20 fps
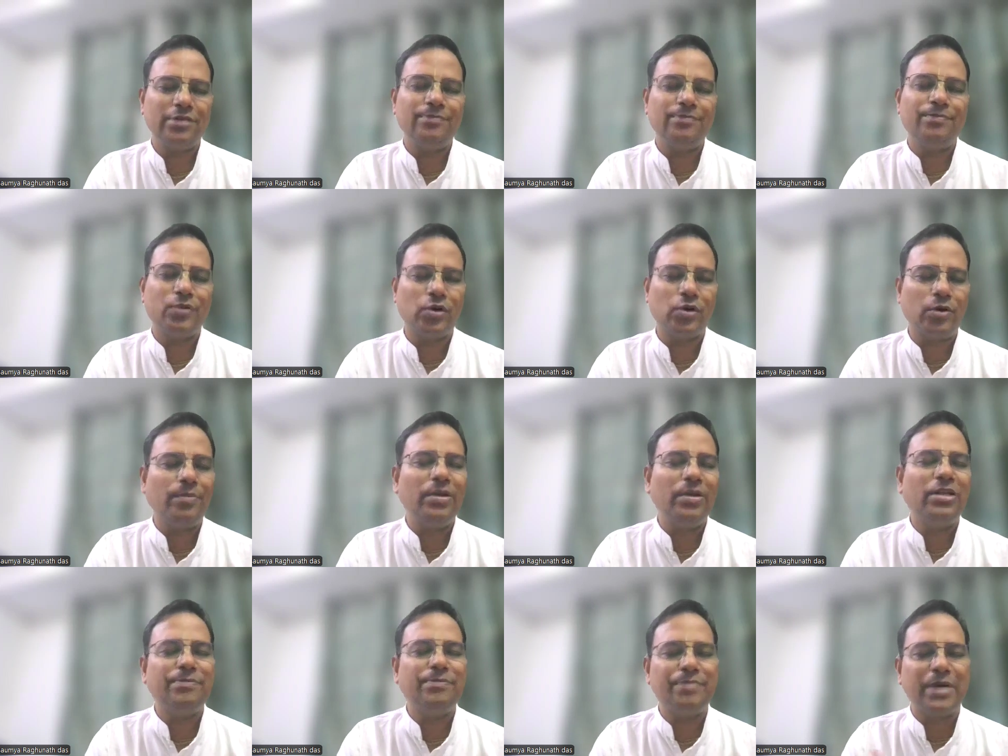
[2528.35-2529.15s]
and
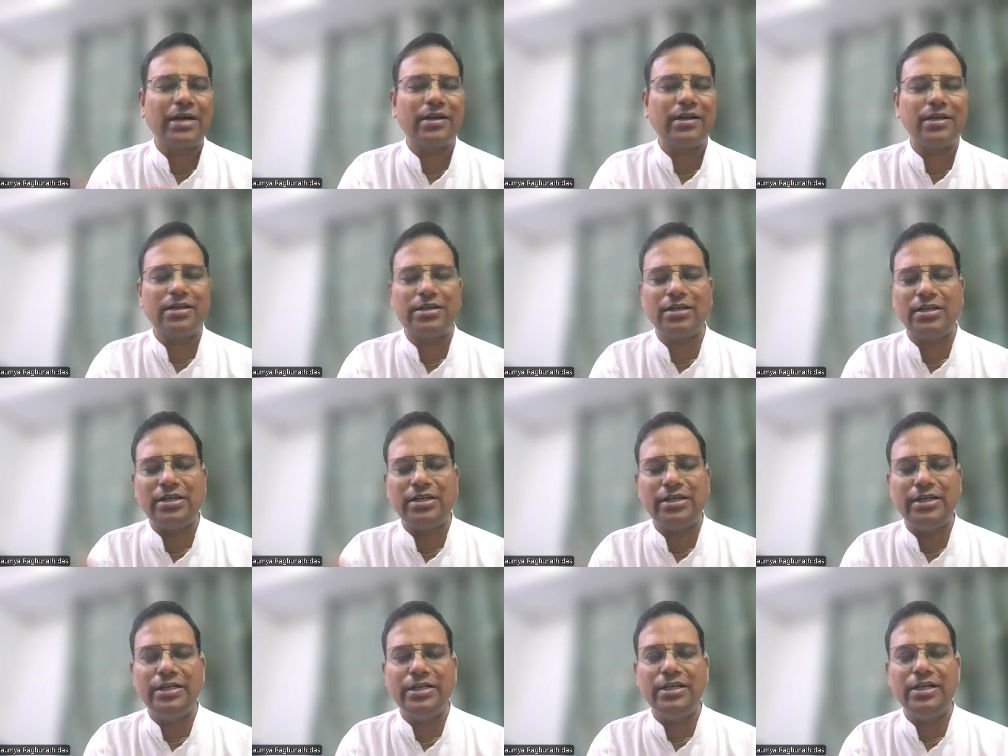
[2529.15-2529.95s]
probably
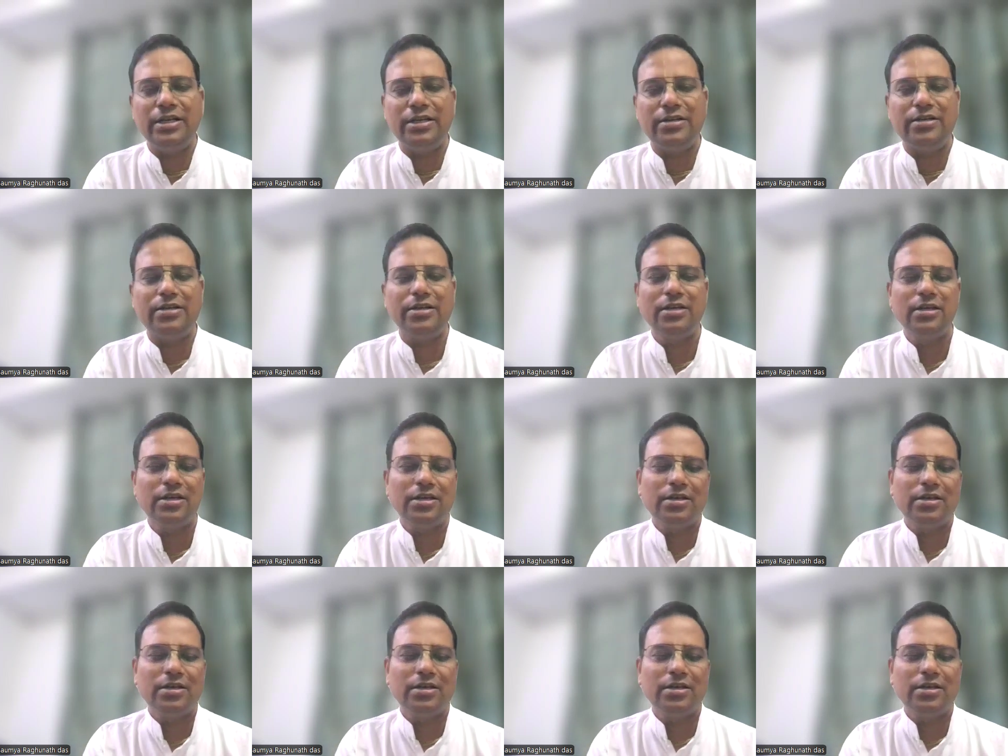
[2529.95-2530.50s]
practically deal it